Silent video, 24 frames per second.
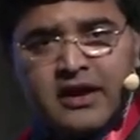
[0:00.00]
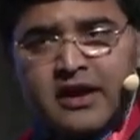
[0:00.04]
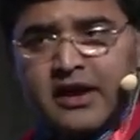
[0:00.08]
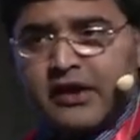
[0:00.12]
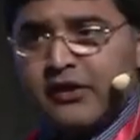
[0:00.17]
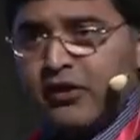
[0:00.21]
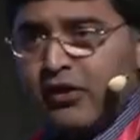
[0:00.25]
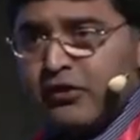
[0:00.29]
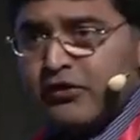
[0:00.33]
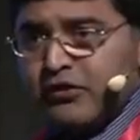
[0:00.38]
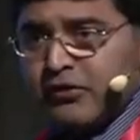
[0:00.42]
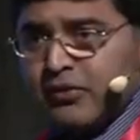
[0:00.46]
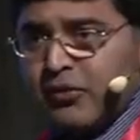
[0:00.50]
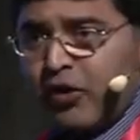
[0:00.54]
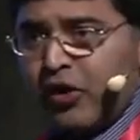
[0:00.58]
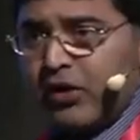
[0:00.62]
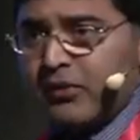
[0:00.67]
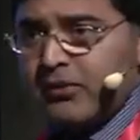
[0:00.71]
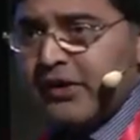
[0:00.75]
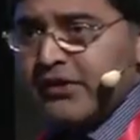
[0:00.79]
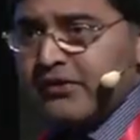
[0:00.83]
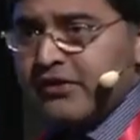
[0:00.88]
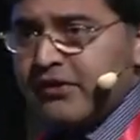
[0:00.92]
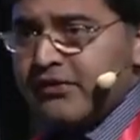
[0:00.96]
and not
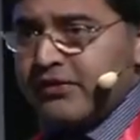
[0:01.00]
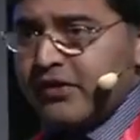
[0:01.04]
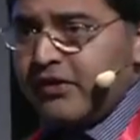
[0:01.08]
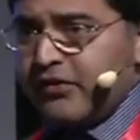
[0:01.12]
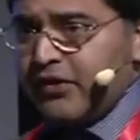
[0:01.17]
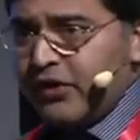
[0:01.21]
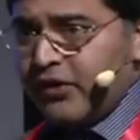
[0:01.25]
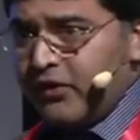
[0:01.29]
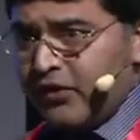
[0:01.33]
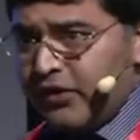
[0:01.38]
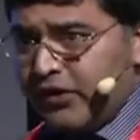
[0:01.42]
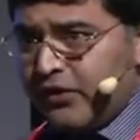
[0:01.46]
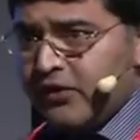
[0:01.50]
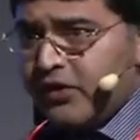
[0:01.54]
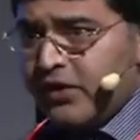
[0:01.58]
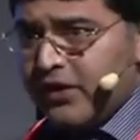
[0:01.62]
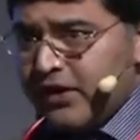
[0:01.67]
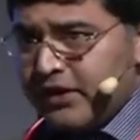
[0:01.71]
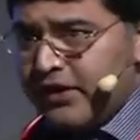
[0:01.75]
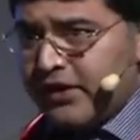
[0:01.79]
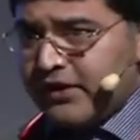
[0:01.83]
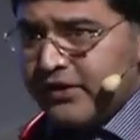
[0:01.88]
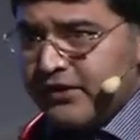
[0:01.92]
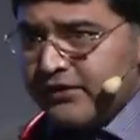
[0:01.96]
small merchants, and we are going to
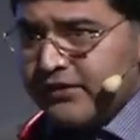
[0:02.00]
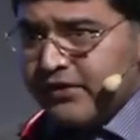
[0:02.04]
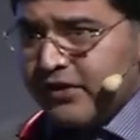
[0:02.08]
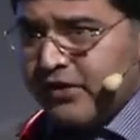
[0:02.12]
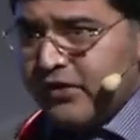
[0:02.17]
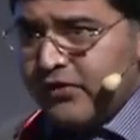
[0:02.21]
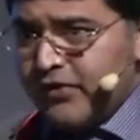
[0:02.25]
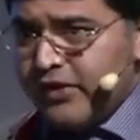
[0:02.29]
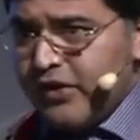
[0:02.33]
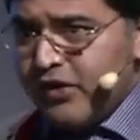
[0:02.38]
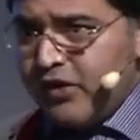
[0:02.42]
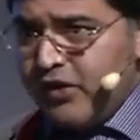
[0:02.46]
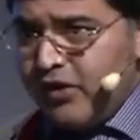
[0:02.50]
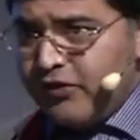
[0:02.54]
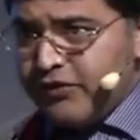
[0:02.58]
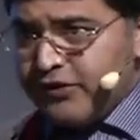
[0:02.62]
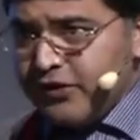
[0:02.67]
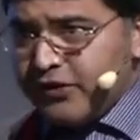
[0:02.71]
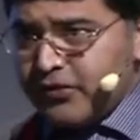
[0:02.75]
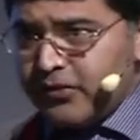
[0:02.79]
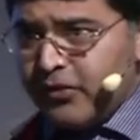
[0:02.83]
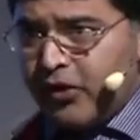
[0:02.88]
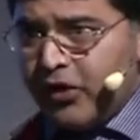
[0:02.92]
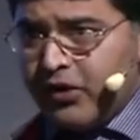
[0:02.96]
conduct a survey
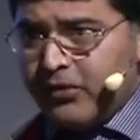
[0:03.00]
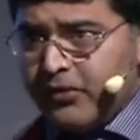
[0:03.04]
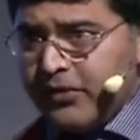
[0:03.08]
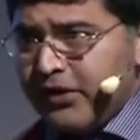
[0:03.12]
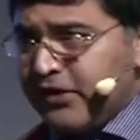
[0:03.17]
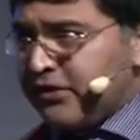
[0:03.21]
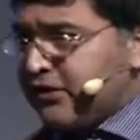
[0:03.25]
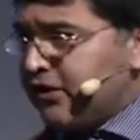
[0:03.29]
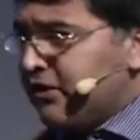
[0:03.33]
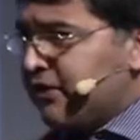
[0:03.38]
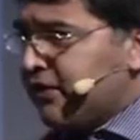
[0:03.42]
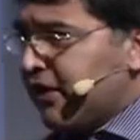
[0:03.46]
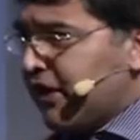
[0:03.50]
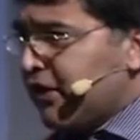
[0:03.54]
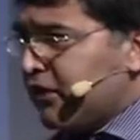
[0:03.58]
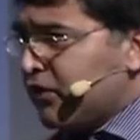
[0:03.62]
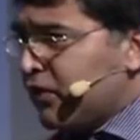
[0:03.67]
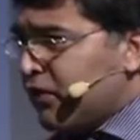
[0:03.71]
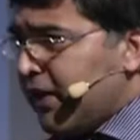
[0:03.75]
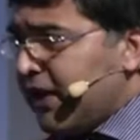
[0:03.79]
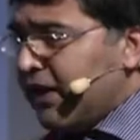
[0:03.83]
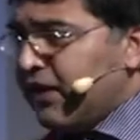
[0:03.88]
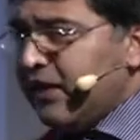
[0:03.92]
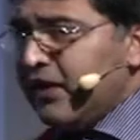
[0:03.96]
of the small merchants
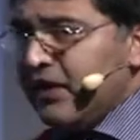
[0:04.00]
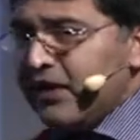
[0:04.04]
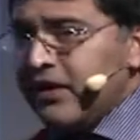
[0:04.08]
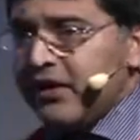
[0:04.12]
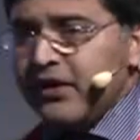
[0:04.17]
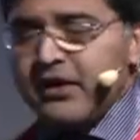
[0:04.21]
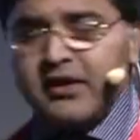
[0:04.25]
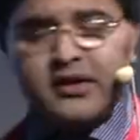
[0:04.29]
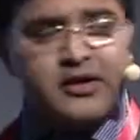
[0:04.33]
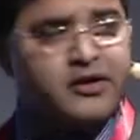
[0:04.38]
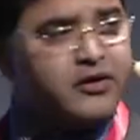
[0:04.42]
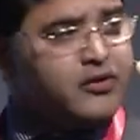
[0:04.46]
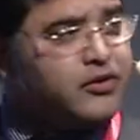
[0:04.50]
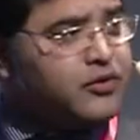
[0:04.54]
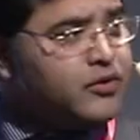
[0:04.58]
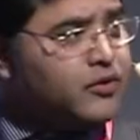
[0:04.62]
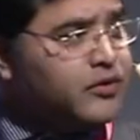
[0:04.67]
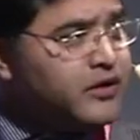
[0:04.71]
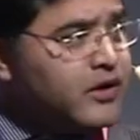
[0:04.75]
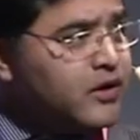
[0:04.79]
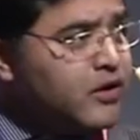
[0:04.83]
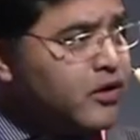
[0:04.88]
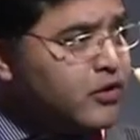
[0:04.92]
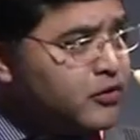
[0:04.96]
as well
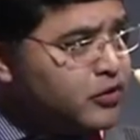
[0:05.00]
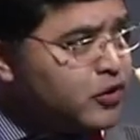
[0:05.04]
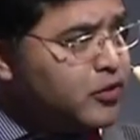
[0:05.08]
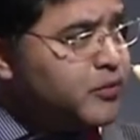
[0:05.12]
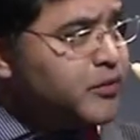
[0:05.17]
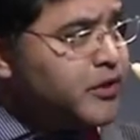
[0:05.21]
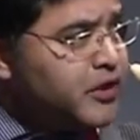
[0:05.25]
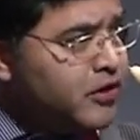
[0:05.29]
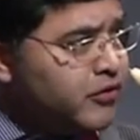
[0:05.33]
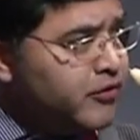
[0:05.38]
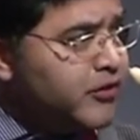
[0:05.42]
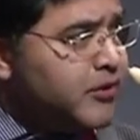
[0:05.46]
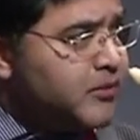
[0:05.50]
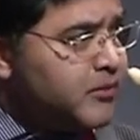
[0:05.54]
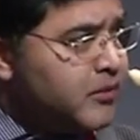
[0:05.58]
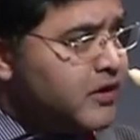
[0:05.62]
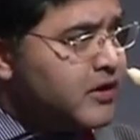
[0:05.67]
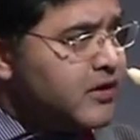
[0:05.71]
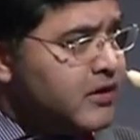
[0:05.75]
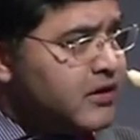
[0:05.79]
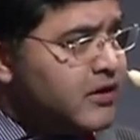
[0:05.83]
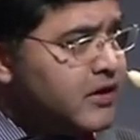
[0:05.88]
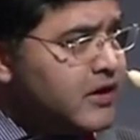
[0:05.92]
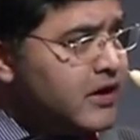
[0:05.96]
during October,
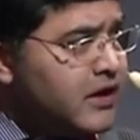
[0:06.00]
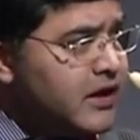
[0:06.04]
November,